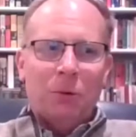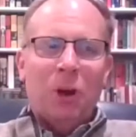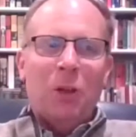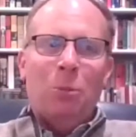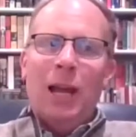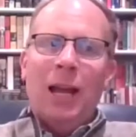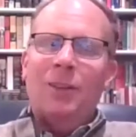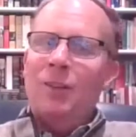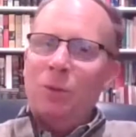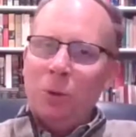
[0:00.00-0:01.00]
Father
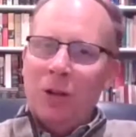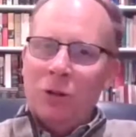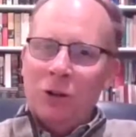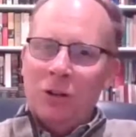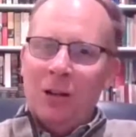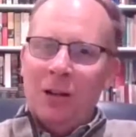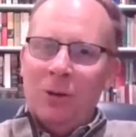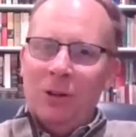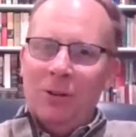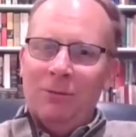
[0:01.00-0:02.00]
Blantz, it's a pleasure to
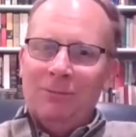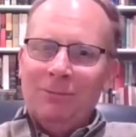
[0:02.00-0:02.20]
talk with you.